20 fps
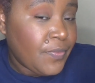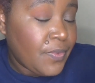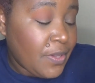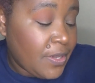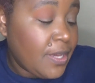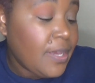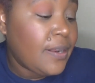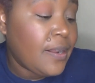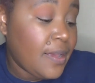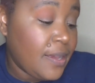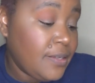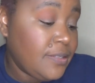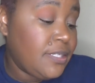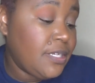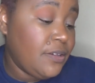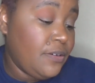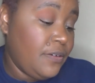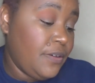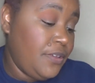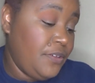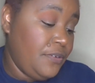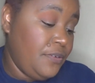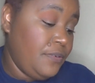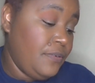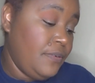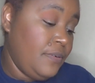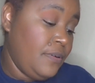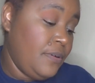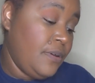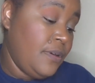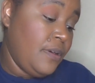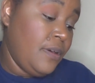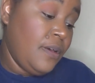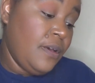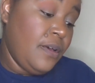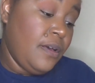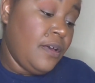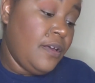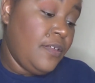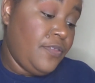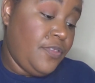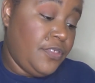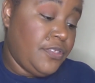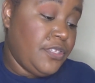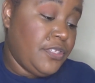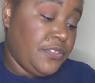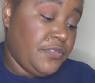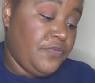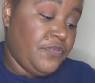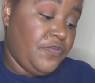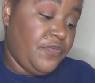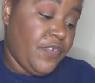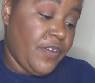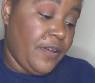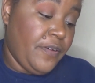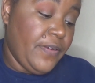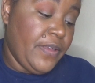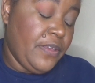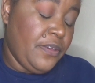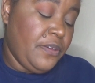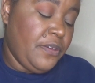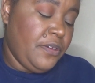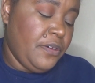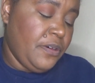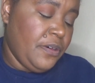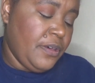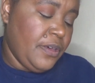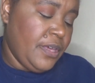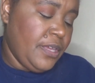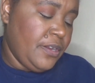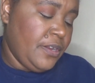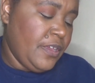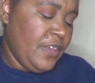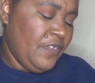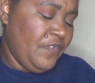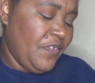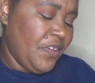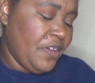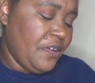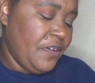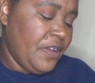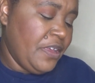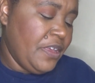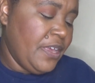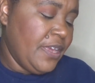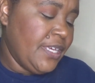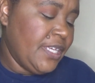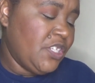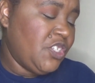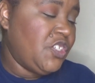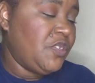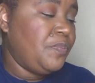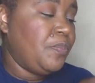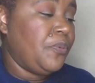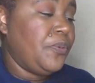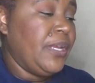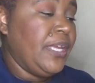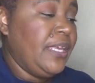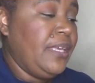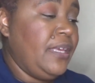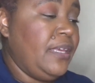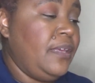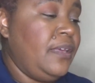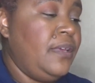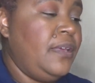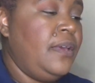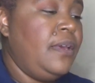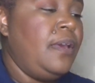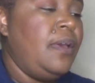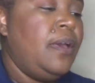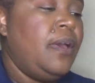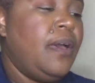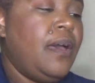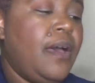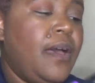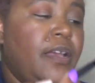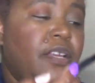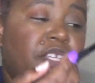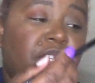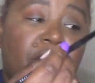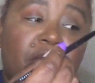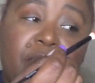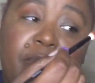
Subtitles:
Can I tell you, this is a very good, very springy eyeshadow